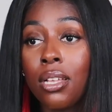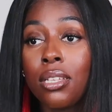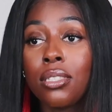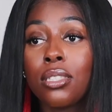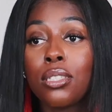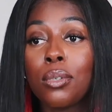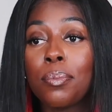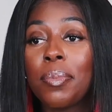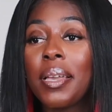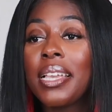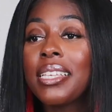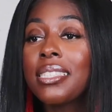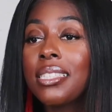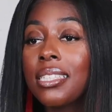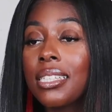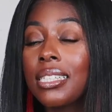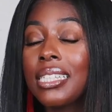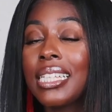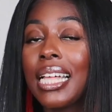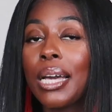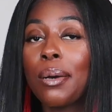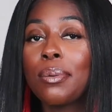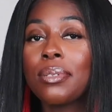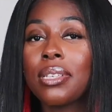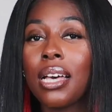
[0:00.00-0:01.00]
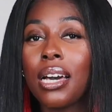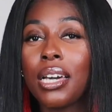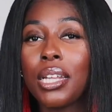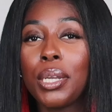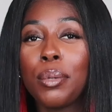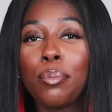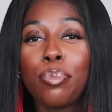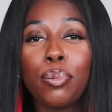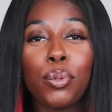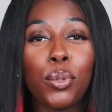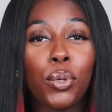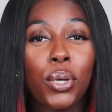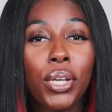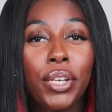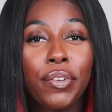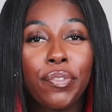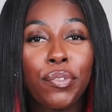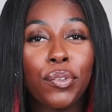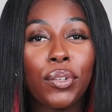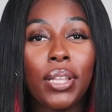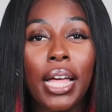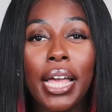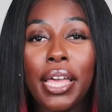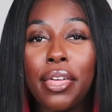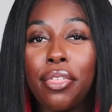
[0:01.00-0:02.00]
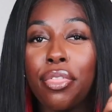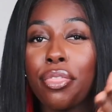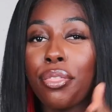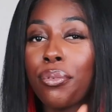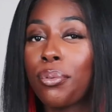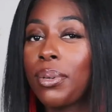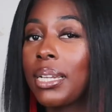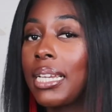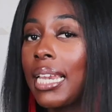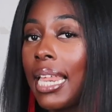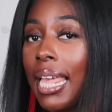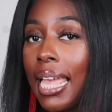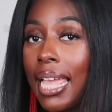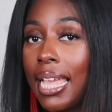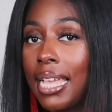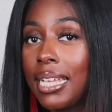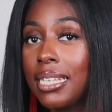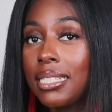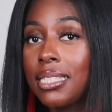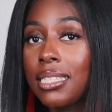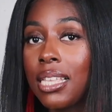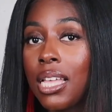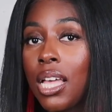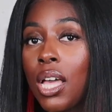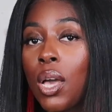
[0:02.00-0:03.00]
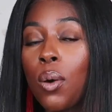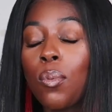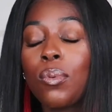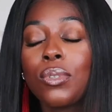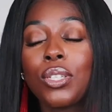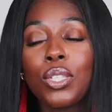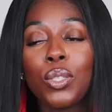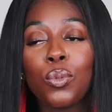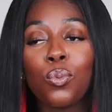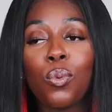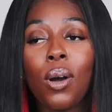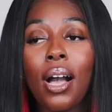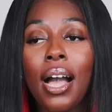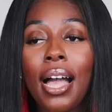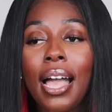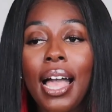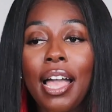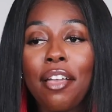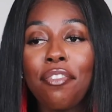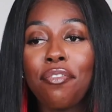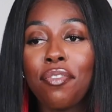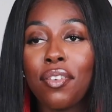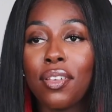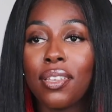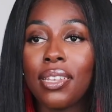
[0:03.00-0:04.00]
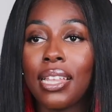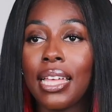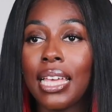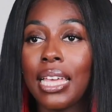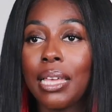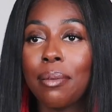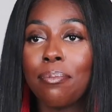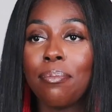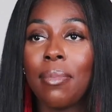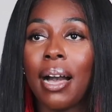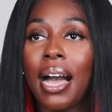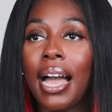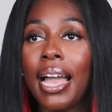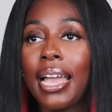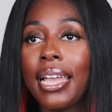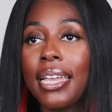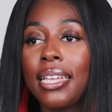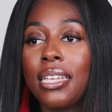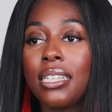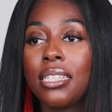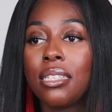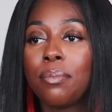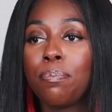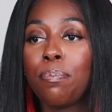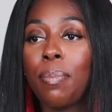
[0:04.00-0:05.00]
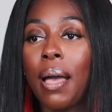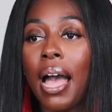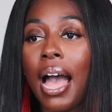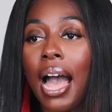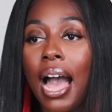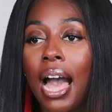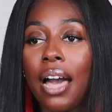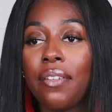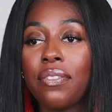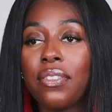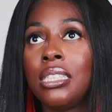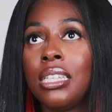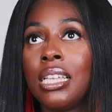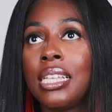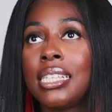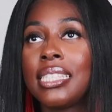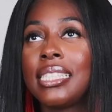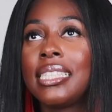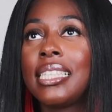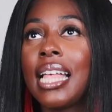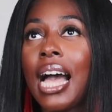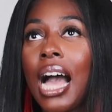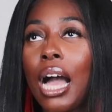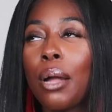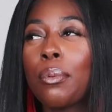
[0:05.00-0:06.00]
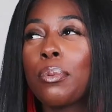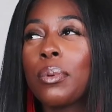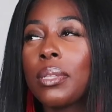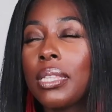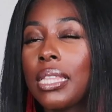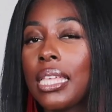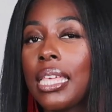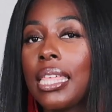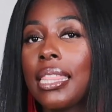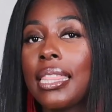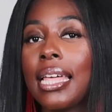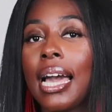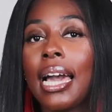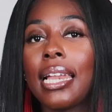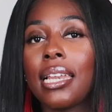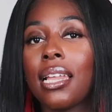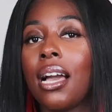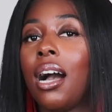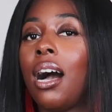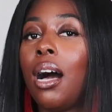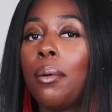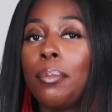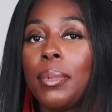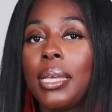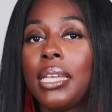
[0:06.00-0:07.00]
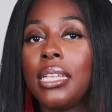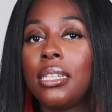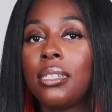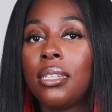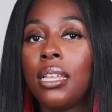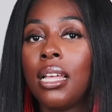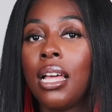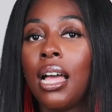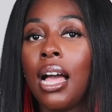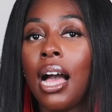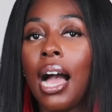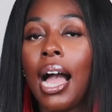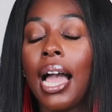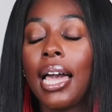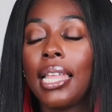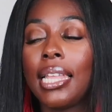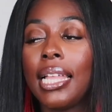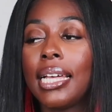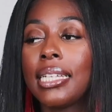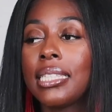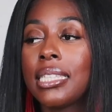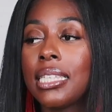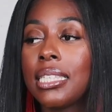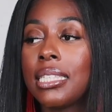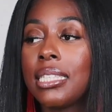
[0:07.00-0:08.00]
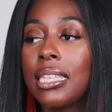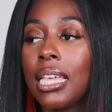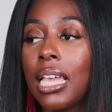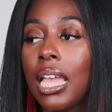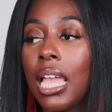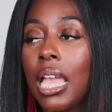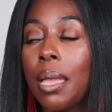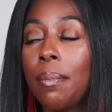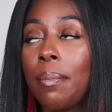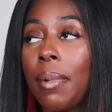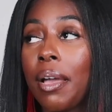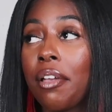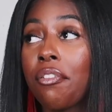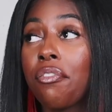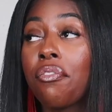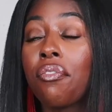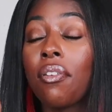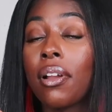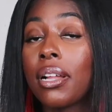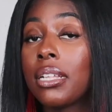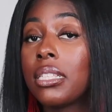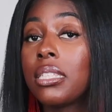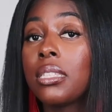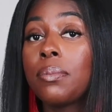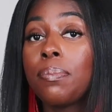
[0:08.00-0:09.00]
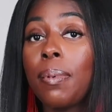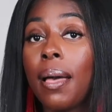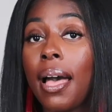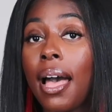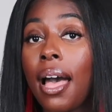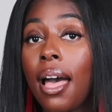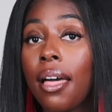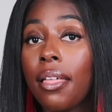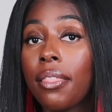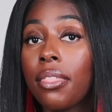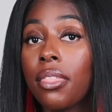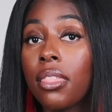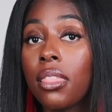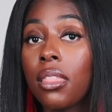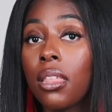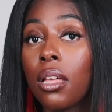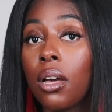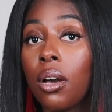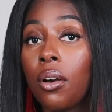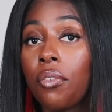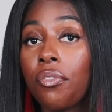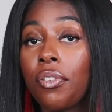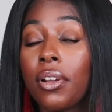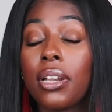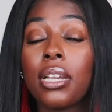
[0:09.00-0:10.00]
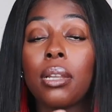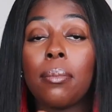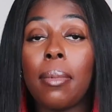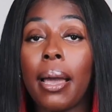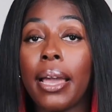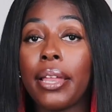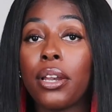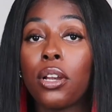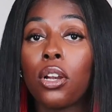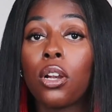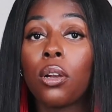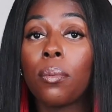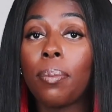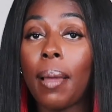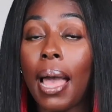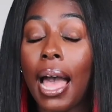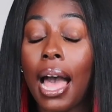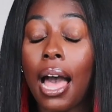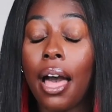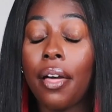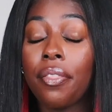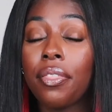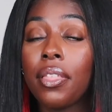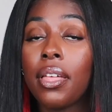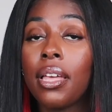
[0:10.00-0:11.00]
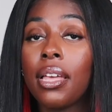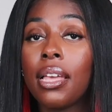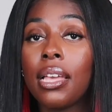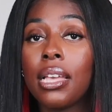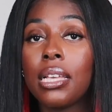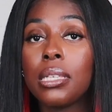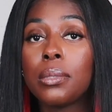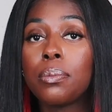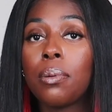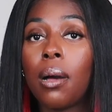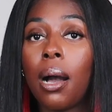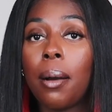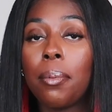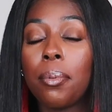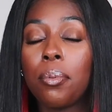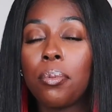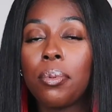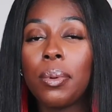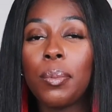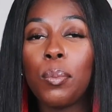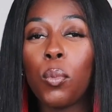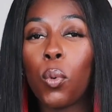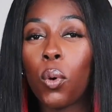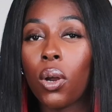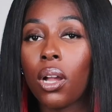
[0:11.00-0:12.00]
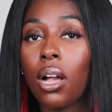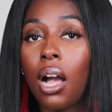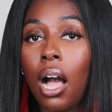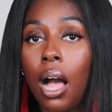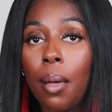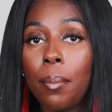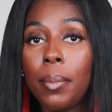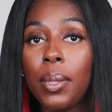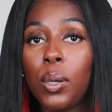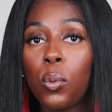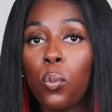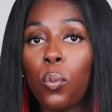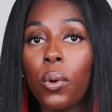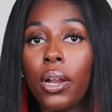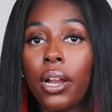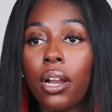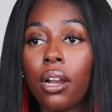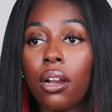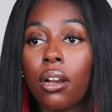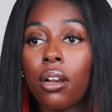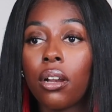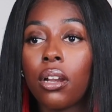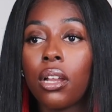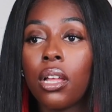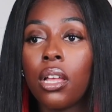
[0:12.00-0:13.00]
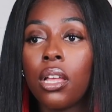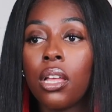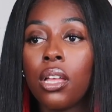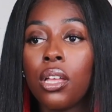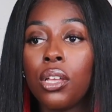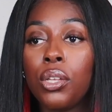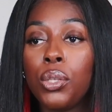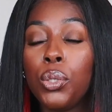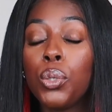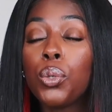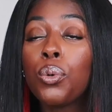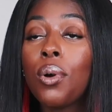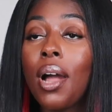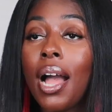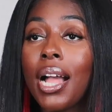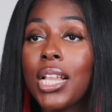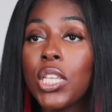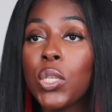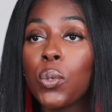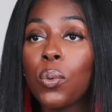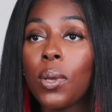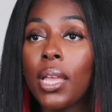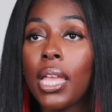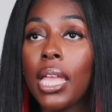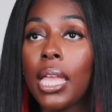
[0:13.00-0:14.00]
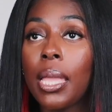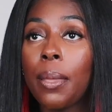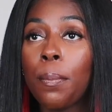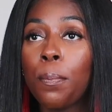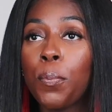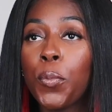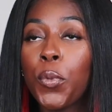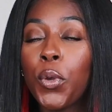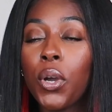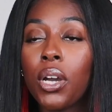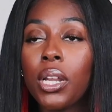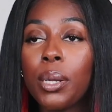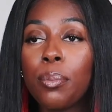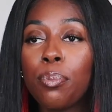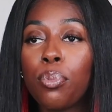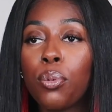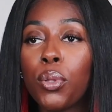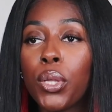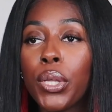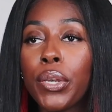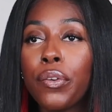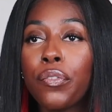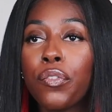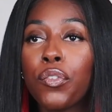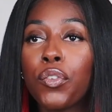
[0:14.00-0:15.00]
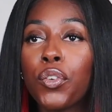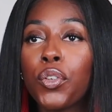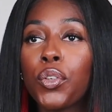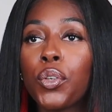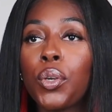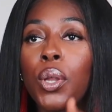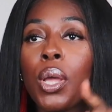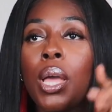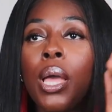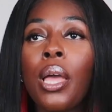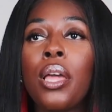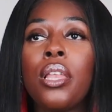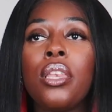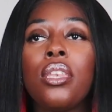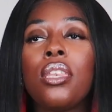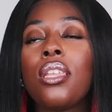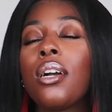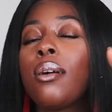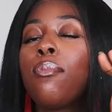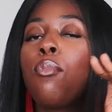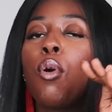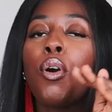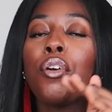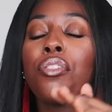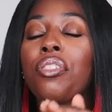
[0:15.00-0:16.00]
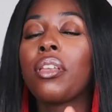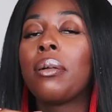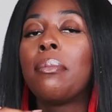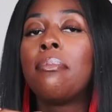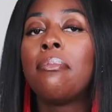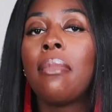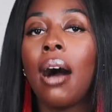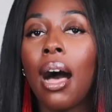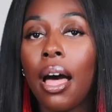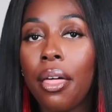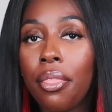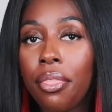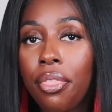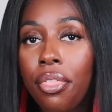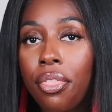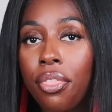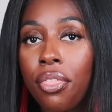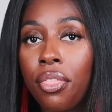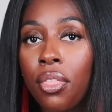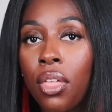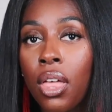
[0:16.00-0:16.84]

So basically I was unemployed for like 3 days, which is why I feel like my path is not really that common. I like to say my friend's path, a friend of mine, her path is probably more common, where you graduate, you're unemployed for no more than a month,